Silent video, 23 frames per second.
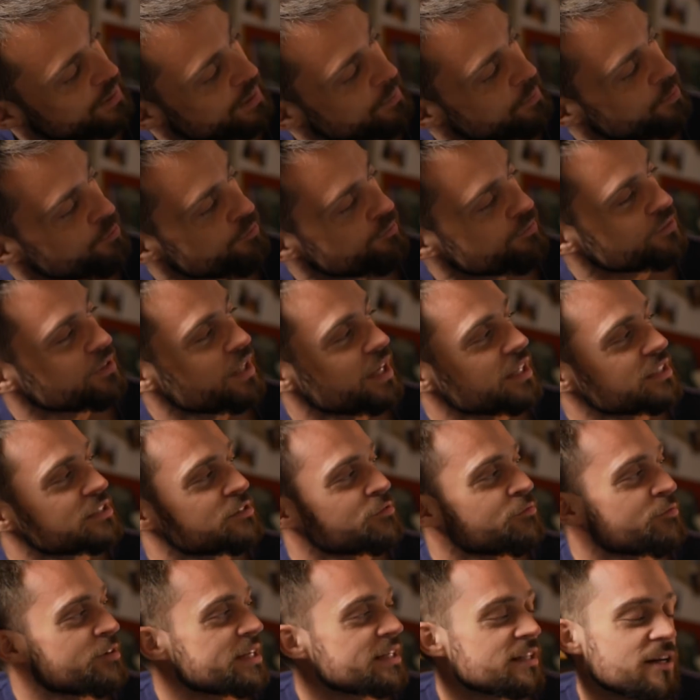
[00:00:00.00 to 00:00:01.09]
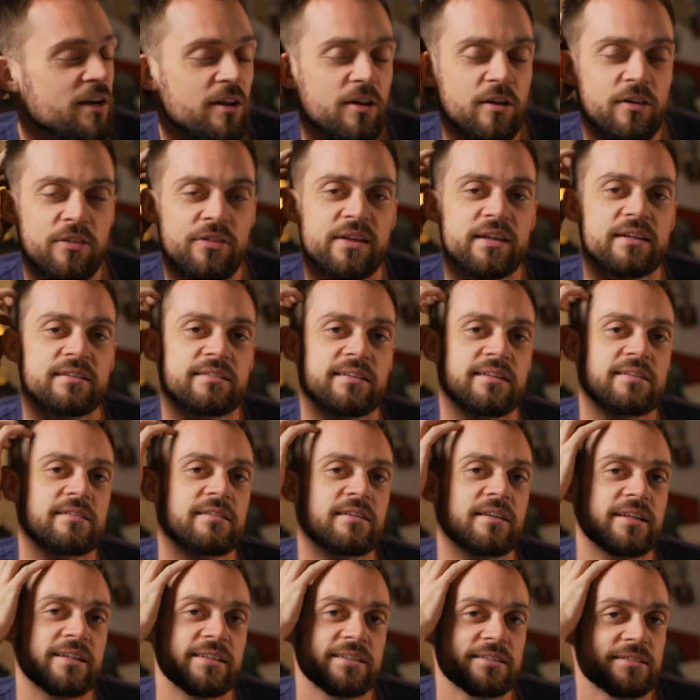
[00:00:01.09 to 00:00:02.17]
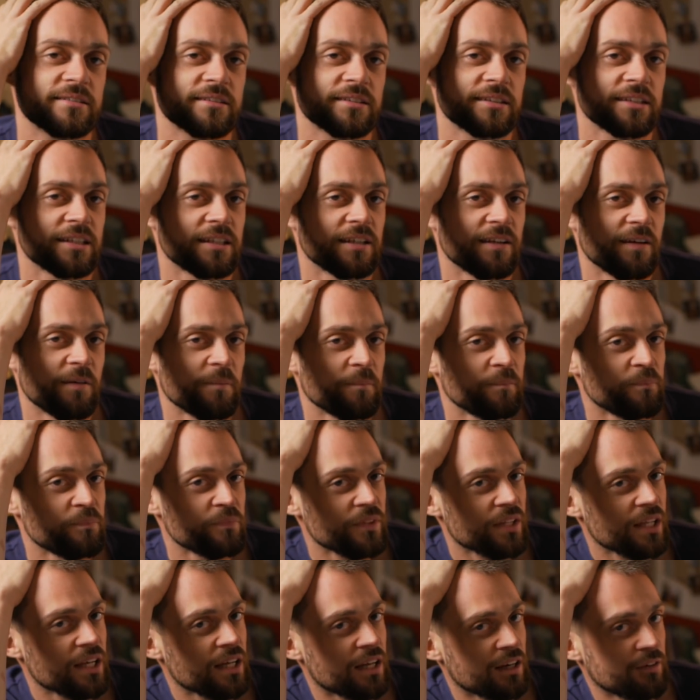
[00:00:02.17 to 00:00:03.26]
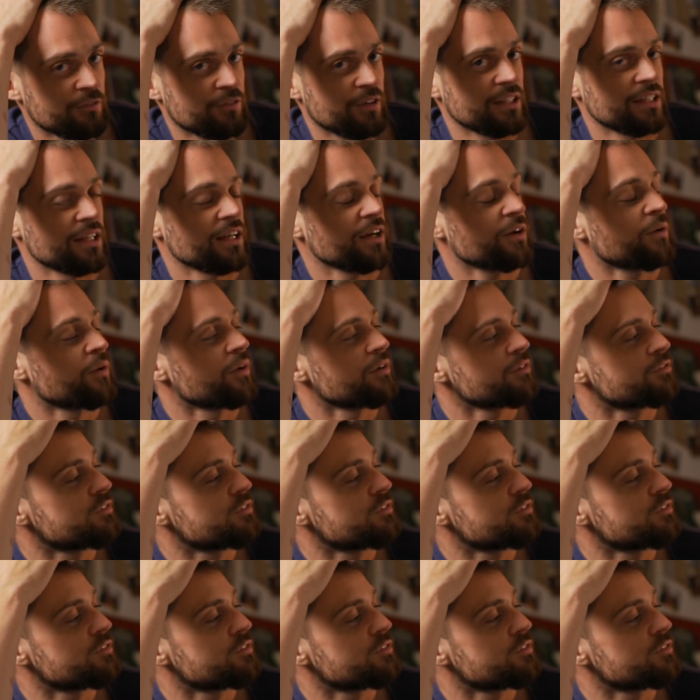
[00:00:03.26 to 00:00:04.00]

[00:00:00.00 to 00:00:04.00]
people like to read a lot of things into these, and I find that quite